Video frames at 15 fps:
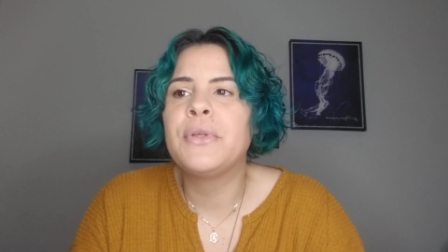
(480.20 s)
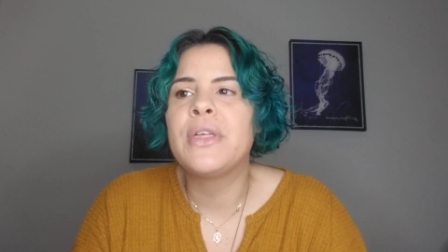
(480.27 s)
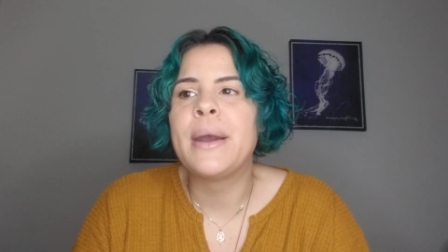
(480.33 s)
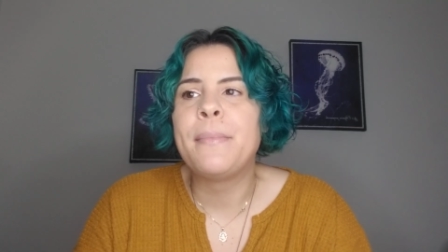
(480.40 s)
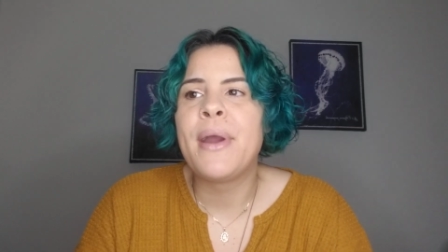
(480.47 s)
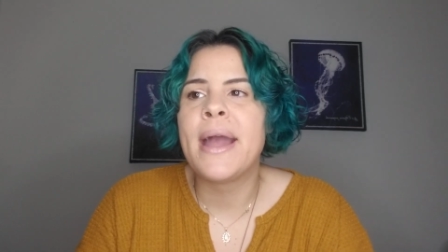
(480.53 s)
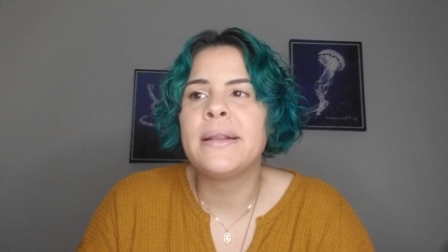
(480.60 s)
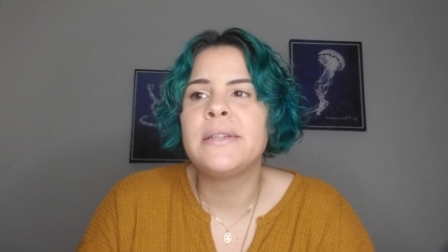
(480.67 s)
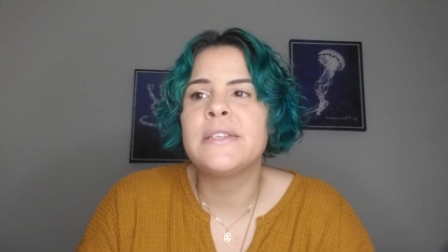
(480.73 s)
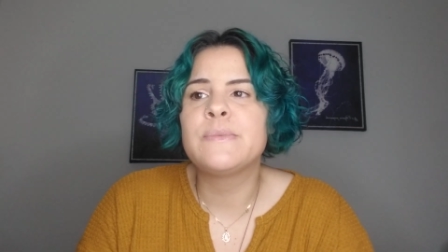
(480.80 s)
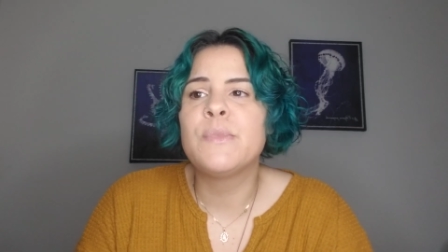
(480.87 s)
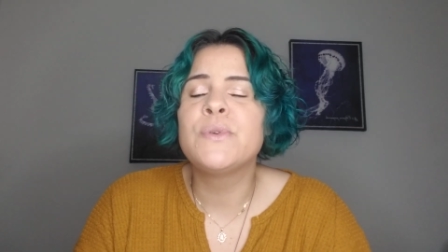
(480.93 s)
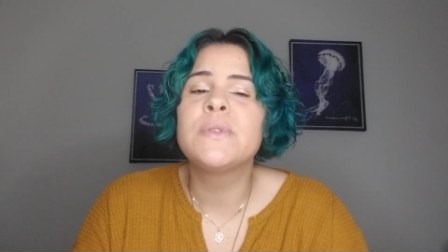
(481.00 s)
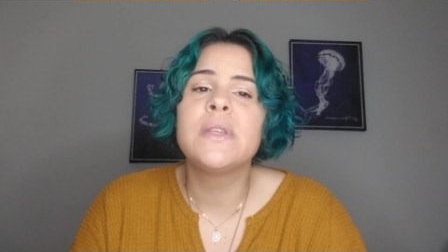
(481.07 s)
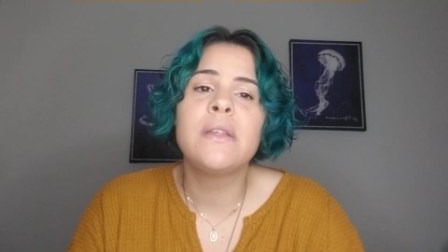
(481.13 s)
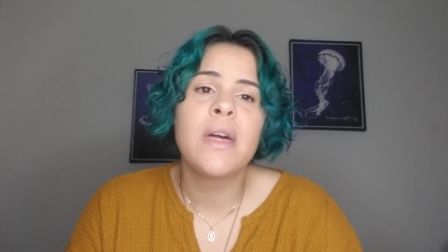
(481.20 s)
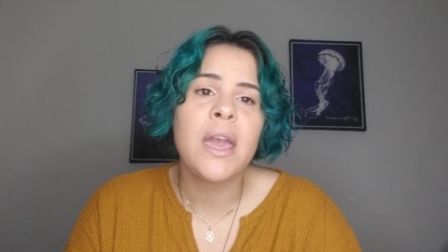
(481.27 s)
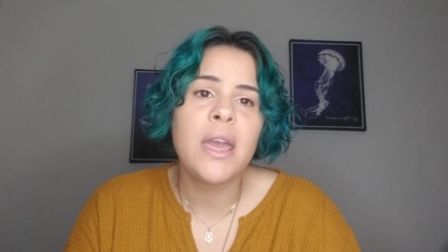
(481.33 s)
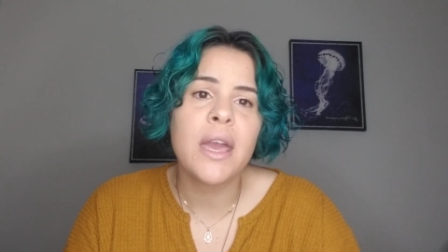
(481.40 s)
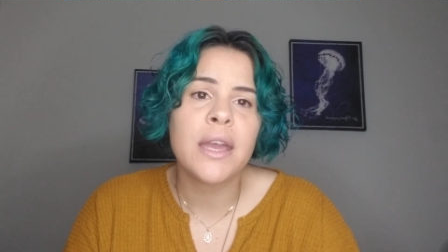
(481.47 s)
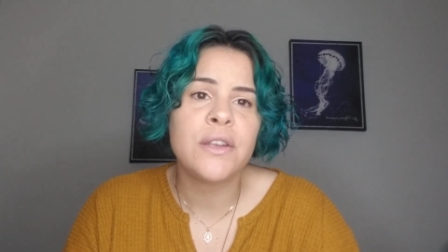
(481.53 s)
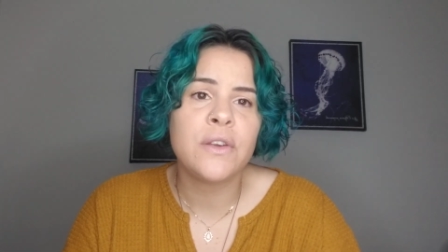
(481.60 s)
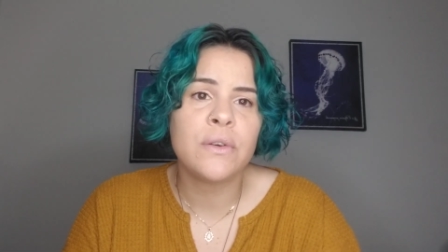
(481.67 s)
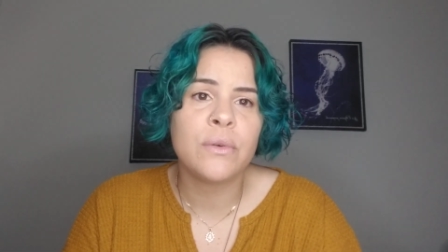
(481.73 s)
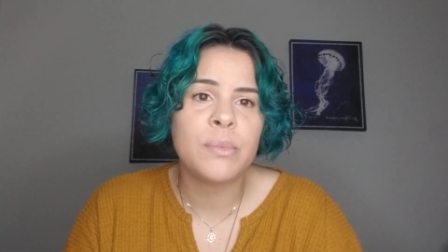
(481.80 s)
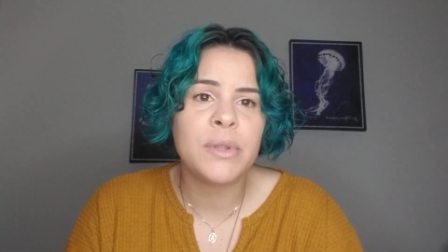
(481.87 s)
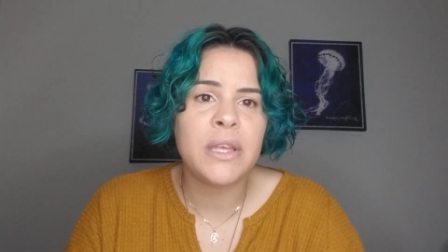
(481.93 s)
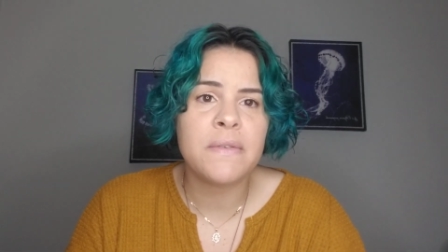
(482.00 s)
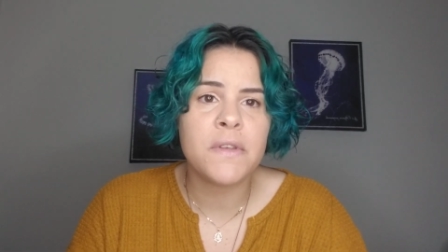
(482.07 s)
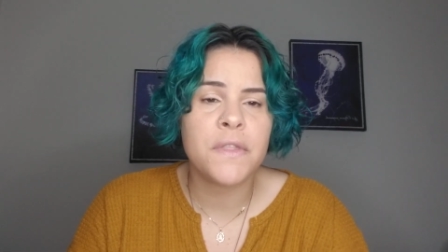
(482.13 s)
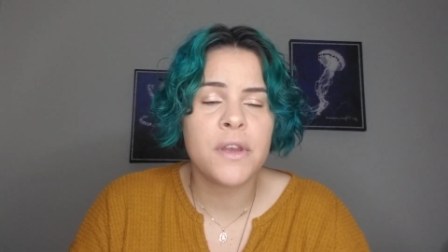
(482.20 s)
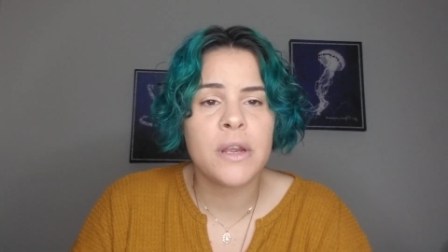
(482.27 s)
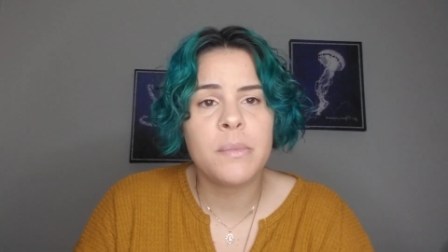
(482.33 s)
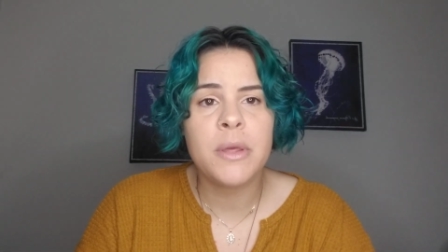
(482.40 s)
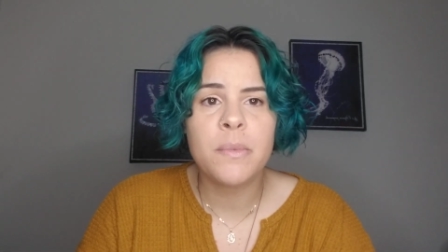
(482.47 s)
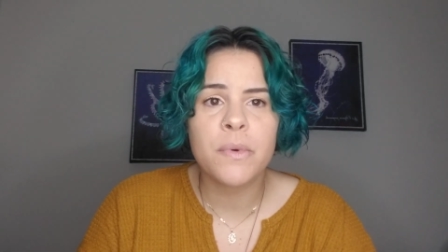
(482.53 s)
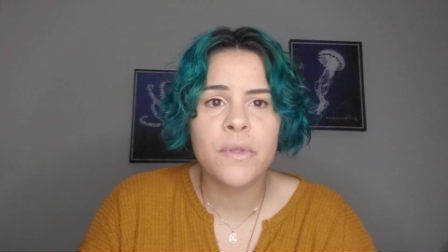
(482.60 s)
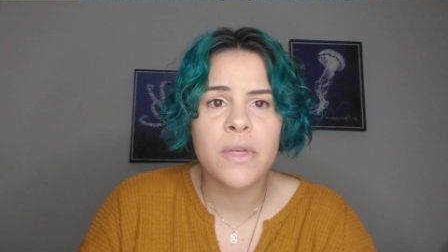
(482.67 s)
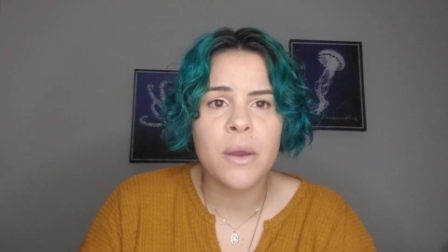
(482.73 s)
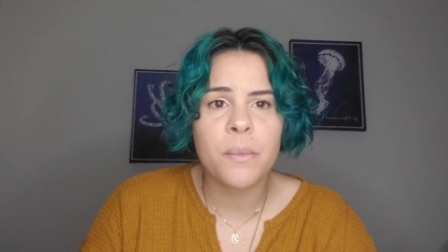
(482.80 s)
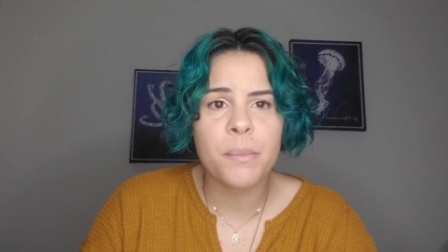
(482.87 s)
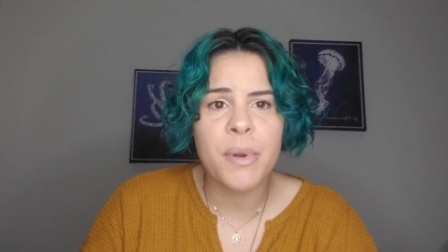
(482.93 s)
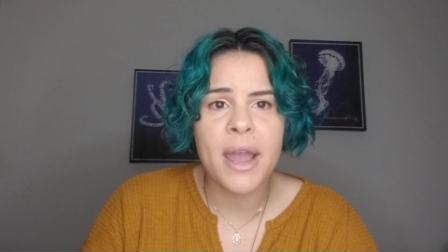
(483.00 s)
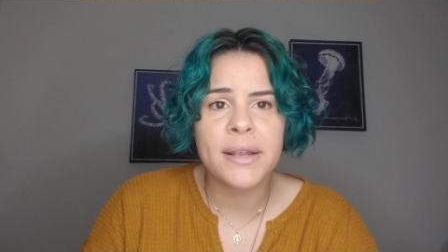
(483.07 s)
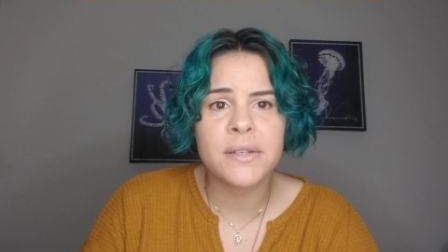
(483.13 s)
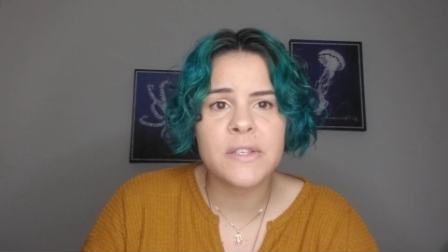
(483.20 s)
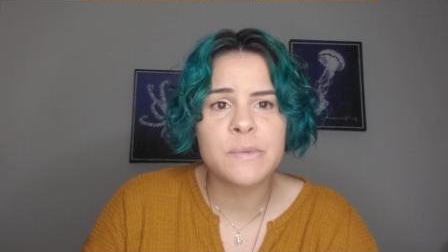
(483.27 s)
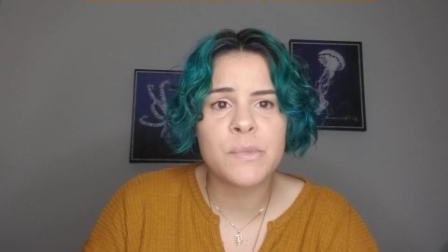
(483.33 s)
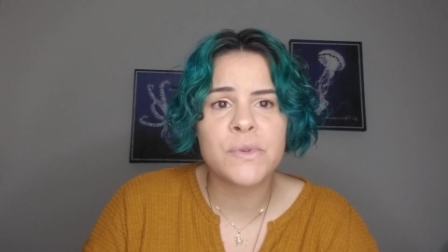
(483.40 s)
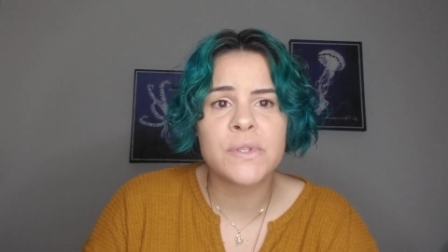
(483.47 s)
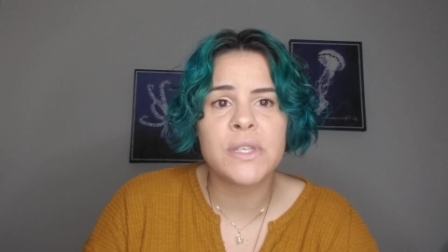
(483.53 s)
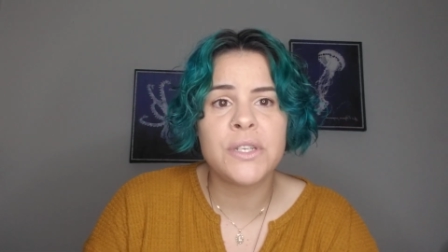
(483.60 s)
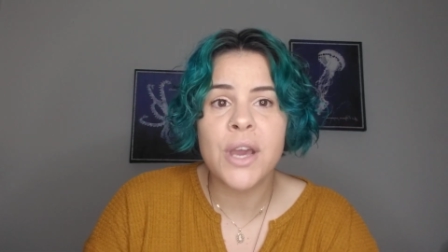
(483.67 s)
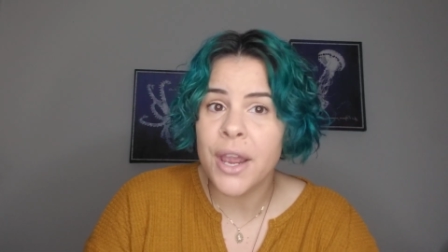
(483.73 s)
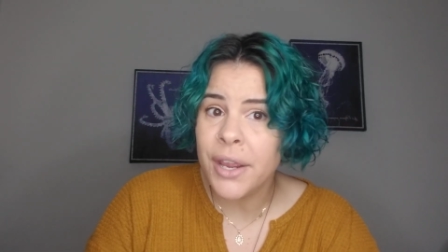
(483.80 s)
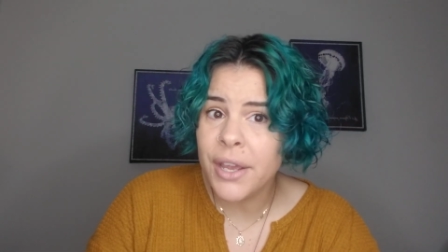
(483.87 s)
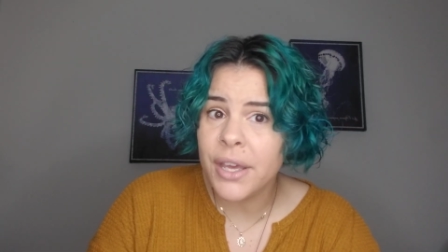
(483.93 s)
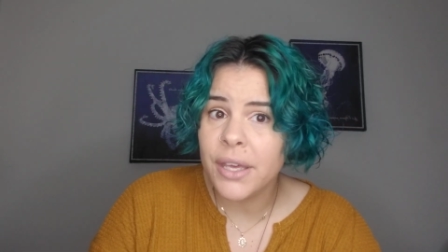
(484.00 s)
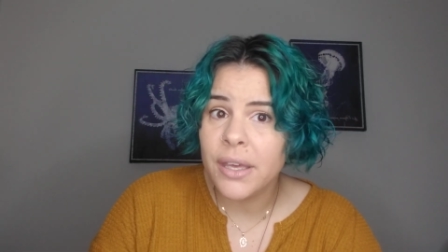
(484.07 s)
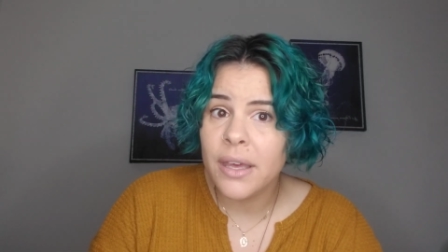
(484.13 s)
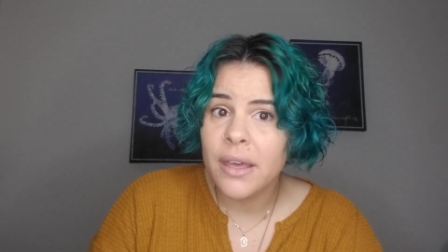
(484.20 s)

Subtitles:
that practice mostly light. I do believe that there are people that practice mostly dark,